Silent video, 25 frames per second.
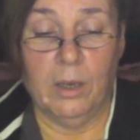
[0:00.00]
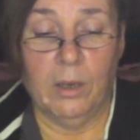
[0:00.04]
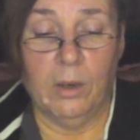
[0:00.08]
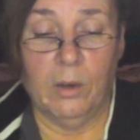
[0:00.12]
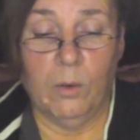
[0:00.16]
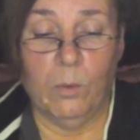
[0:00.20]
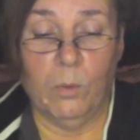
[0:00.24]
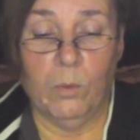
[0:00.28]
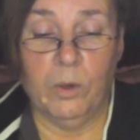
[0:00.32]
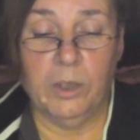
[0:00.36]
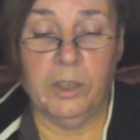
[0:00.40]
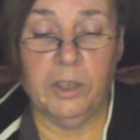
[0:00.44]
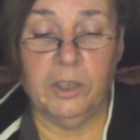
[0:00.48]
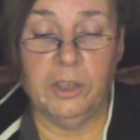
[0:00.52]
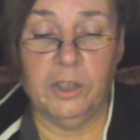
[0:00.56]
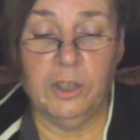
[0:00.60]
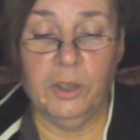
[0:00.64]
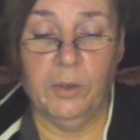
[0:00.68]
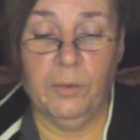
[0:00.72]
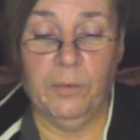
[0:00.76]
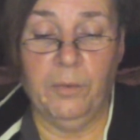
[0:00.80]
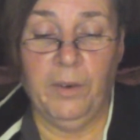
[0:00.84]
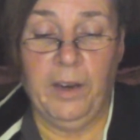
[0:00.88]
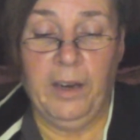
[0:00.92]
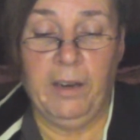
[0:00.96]
What is your
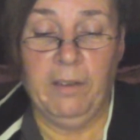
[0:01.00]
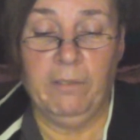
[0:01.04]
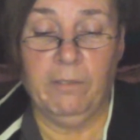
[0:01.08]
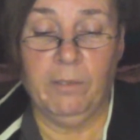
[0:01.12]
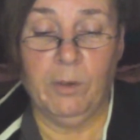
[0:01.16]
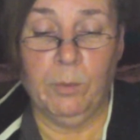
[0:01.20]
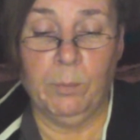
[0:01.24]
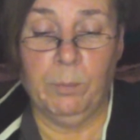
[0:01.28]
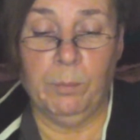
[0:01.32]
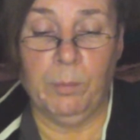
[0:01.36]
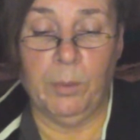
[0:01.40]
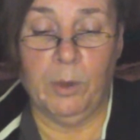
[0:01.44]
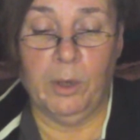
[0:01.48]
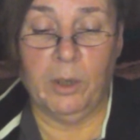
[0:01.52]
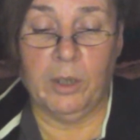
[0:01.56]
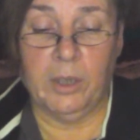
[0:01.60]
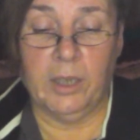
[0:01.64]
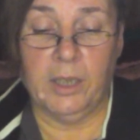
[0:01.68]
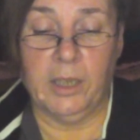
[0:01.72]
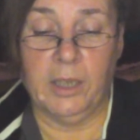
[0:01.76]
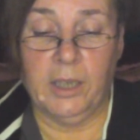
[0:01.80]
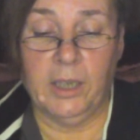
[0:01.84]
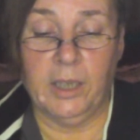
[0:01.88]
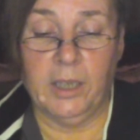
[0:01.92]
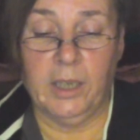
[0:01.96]
favorite book,
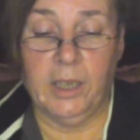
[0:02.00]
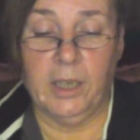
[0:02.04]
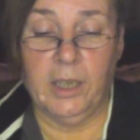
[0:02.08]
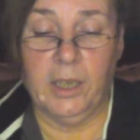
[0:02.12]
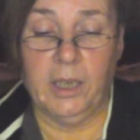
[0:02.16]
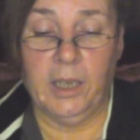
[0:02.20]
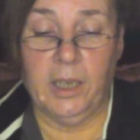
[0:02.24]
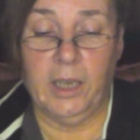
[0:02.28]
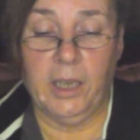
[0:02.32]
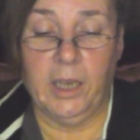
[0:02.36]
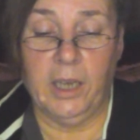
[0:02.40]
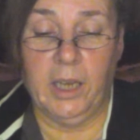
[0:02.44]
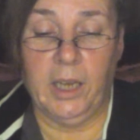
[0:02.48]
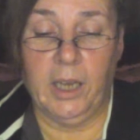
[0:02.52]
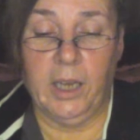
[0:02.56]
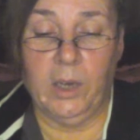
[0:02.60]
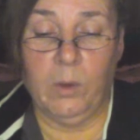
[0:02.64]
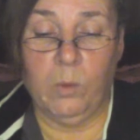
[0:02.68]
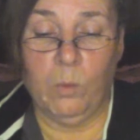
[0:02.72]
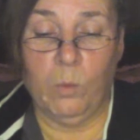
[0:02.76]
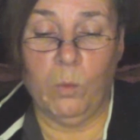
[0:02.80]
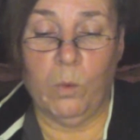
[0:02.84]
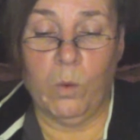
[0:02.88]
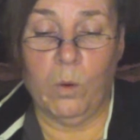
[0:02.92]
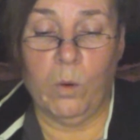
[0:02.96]

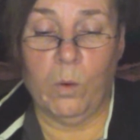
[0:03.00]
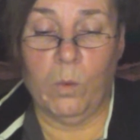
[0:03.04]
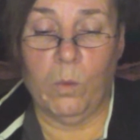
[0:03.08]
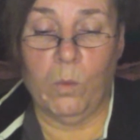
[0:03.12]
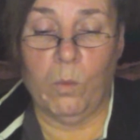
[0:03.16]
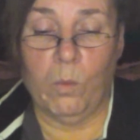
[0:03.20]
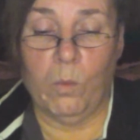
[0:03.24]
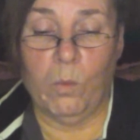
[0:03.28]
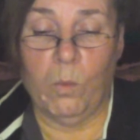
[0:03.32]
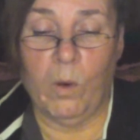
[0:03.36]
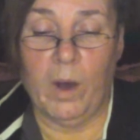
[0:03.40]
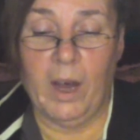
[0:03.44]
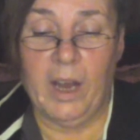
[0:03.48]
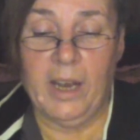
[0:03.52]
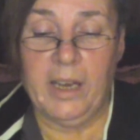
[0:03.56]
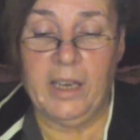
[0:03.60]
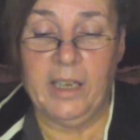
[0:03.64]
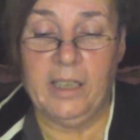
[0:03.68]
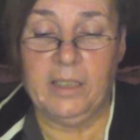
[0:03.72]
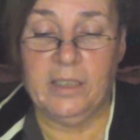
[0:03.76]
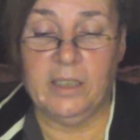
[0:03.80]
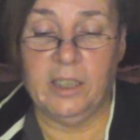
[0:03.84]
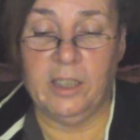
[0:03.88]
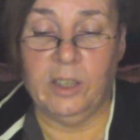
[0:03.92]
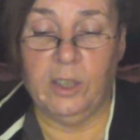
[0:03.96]
and why
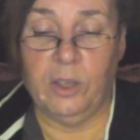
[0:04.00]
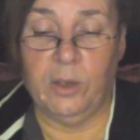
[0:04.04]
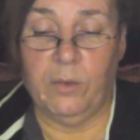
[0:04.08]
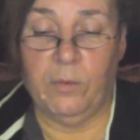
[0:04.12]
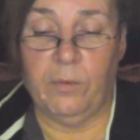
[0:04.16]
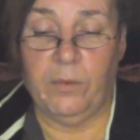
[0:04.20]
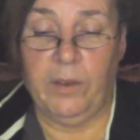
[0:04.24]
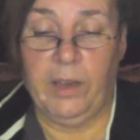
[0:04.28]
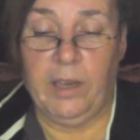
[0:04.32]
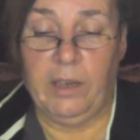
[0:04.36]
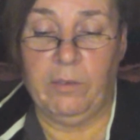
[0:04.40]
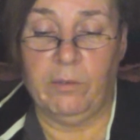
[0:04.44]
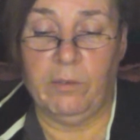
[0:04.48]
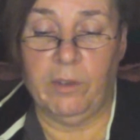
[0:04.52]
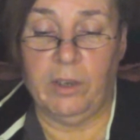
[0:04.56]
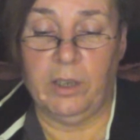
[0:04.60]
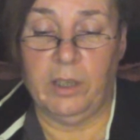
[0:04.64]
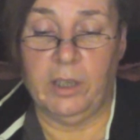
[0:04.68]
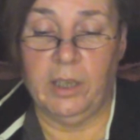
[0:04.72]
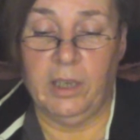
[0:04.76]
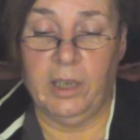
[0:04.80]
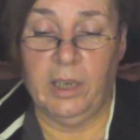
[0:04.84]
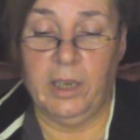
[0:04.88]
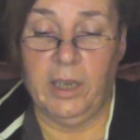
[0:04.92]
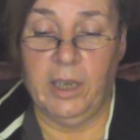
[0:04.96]
is it your favorite?
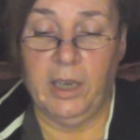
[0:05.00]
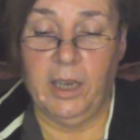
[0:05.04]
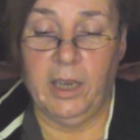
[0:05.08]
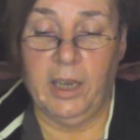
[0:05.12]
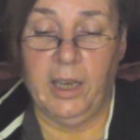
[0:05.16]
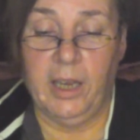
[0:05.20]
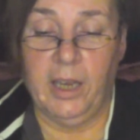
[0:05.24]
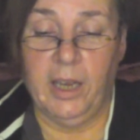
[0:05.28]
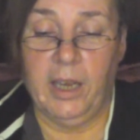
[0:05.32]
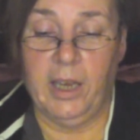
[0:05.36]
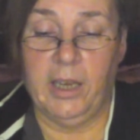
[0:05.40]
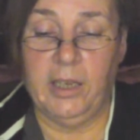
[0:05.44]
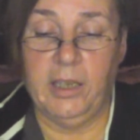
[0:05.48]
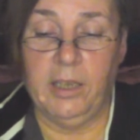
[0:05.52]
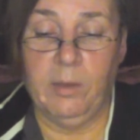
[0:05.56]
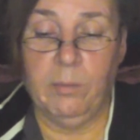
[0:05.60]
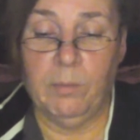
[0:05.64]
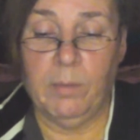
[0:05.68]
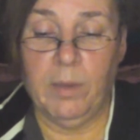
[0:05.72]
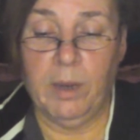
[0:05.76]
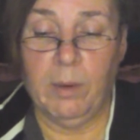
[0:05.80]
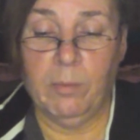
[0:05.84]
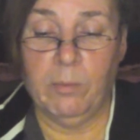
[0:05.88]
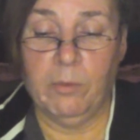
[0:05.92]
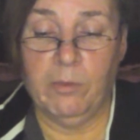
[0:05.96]
Any
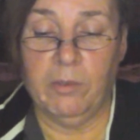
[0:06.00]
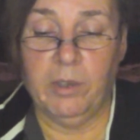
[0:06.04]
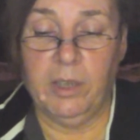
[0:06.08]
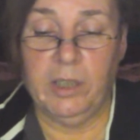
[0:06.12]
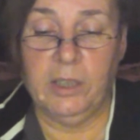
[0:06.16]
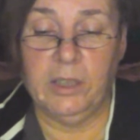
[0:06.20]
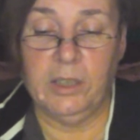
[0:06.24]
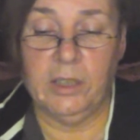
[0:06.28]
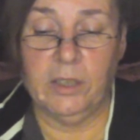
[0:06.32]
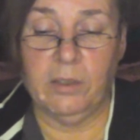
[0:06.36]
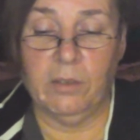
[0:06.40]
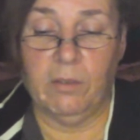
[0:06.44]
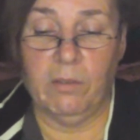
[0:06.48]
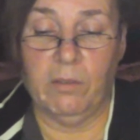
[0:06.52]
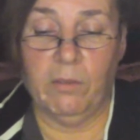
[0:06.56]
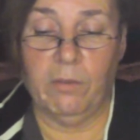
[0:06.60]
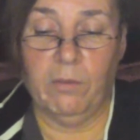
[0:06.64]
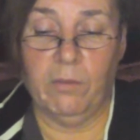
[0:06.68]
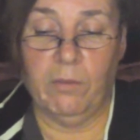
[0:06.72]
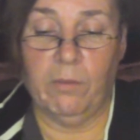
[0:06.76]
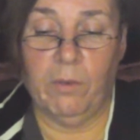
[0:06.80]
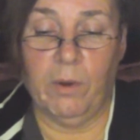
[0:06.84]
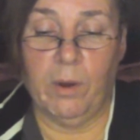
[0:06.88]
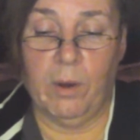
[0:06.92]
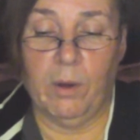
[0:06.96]
memories
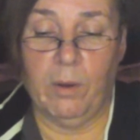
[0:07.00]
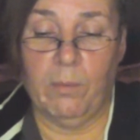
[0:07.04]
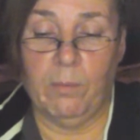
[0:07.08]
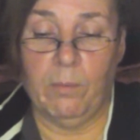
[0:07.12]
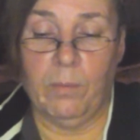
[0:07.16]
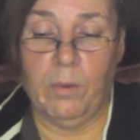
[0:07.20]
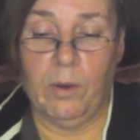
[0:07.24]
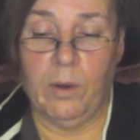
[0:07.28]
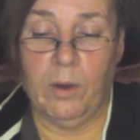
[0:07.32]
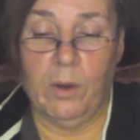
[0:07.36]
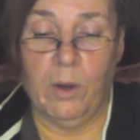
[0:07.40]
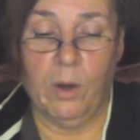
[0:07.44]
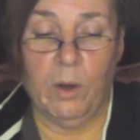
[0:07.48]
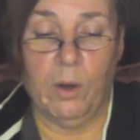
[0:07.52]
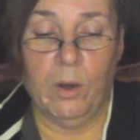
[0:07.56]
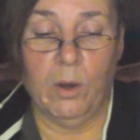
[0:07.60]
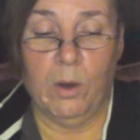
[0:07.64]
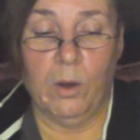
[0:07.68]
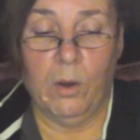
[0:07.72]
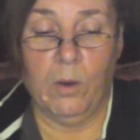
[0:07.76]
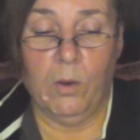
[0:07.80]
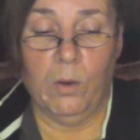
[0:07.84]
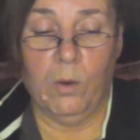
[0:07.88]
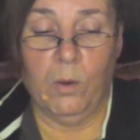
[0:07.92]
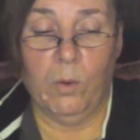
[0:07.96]
from
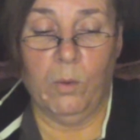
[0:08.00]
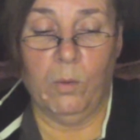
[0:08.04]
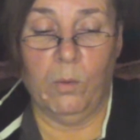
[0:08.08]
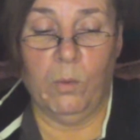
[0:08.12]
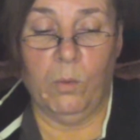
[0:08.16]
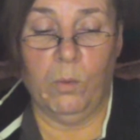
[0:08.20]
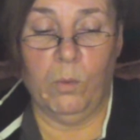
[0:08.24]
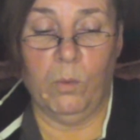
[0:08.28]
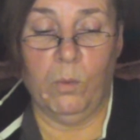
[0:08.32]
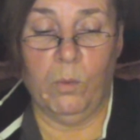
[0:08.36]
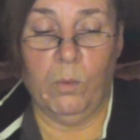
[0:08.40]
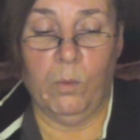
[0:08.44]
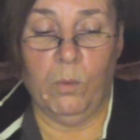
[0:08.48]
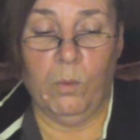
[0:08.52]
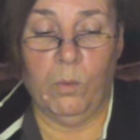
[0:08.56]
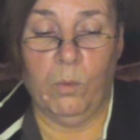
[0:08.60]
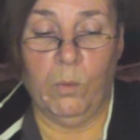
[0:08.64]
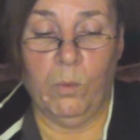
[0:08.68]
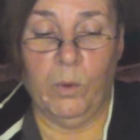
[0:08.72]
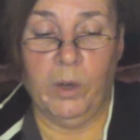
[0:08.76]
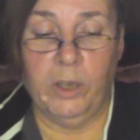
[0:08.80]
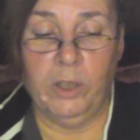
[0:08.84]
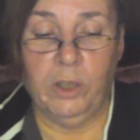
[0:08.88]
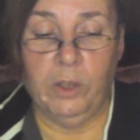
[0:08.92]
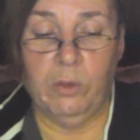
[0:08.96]

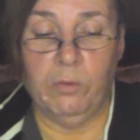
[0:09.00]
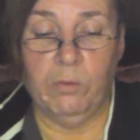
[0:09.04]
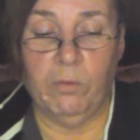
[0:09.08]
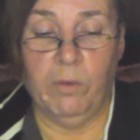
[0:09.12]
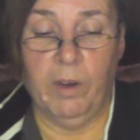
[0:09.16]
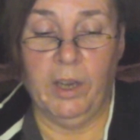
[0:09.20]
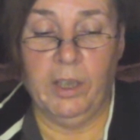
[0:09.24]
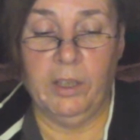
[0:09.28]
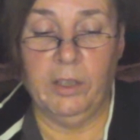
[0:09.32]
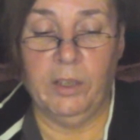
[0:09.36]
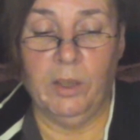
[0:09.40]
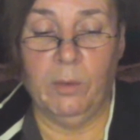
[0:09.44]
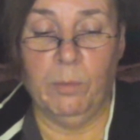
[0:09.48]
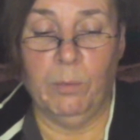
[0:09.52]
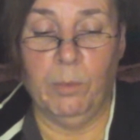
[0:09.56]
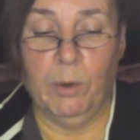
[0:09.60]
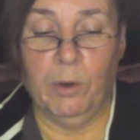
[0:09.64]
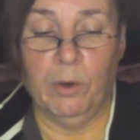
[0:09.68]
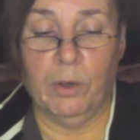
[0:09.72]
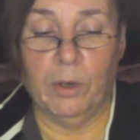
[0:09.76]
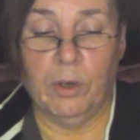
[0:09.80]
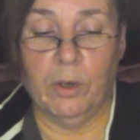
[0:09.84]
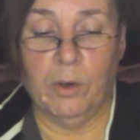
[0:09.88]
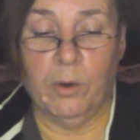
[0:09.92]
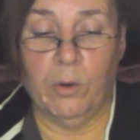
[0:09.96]
when you read the
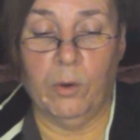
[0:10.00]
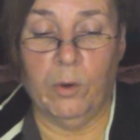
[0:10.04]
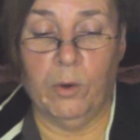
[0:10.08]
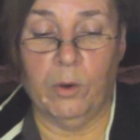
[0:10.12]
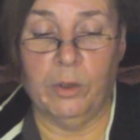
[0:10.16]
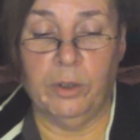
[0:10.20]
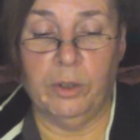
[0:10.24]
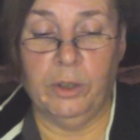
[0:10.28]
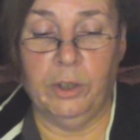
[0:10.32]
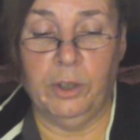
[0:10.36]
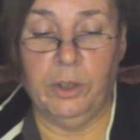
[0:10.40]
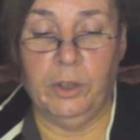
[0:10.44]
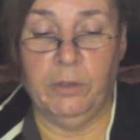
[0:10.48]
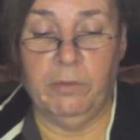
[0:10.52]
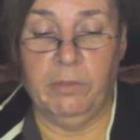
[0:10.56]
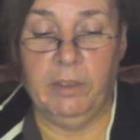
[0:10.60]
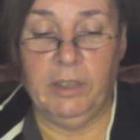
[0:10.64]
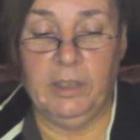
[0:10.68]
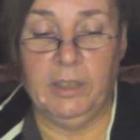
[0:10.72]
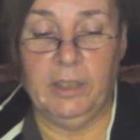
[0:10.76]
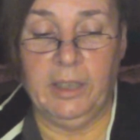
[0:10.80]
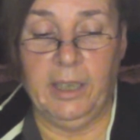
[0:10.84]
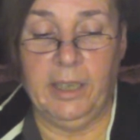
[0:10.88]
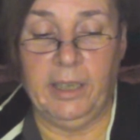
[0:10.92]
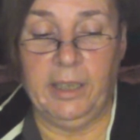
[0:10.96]
book, or do you
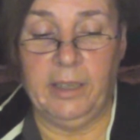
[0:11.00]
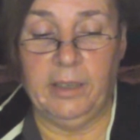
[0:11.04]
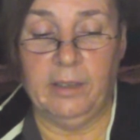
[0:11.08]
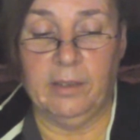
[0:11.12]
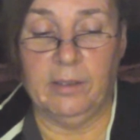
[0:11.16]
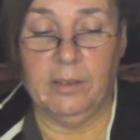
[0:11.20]
relate